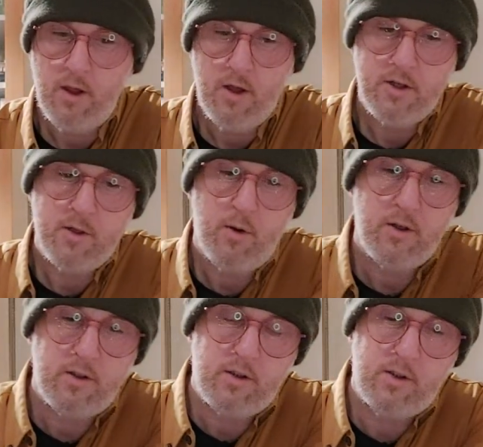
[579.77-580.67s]
So
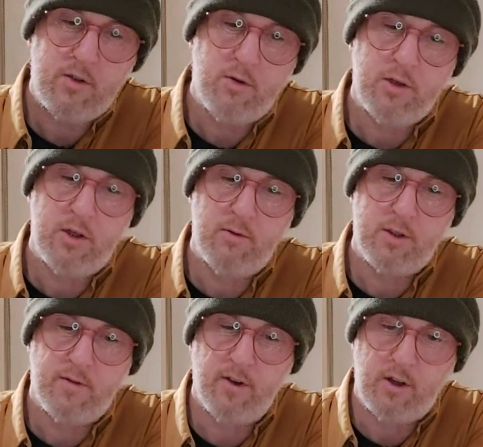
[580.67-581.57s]
what talk notes
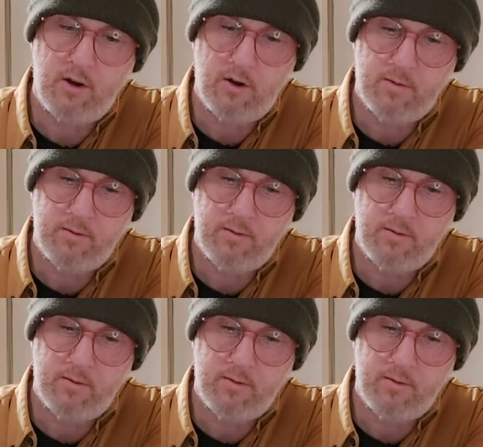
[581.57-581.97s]
have I got?